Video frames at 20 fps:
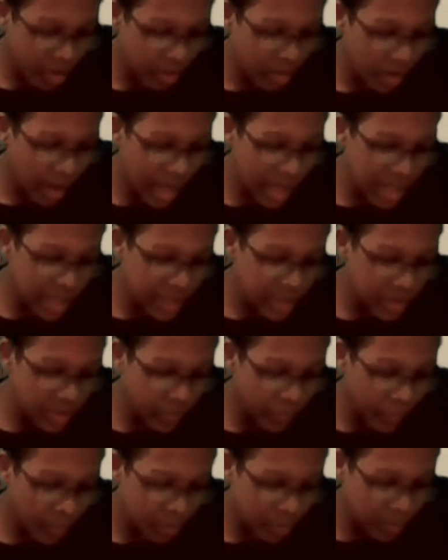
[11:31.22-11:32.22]
ladies
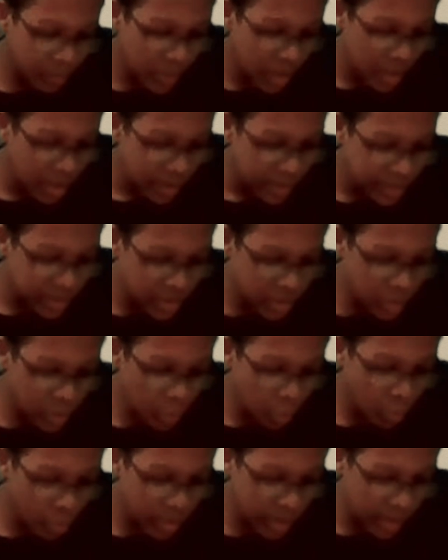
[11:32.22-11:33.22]
from
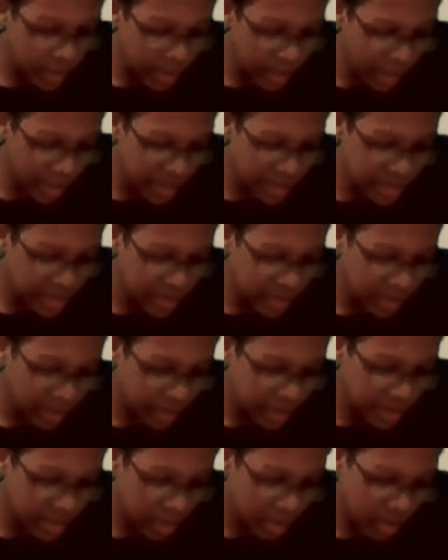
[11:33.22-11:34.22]
sordid cases
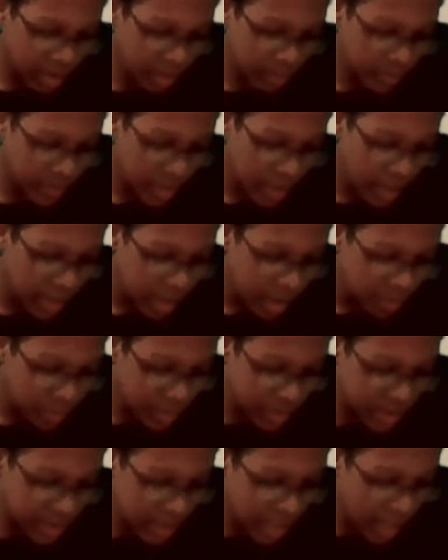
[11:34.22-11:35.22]
like Tom's.
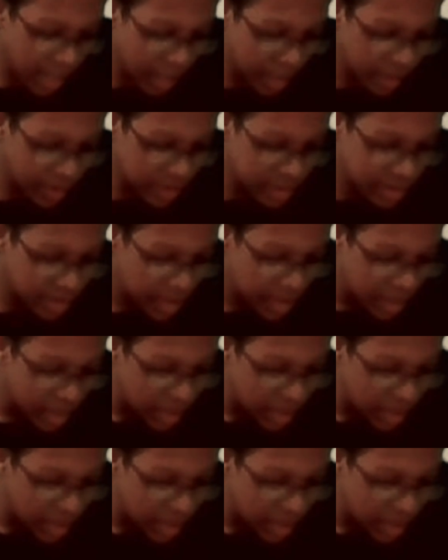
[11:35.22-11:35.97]
Besides,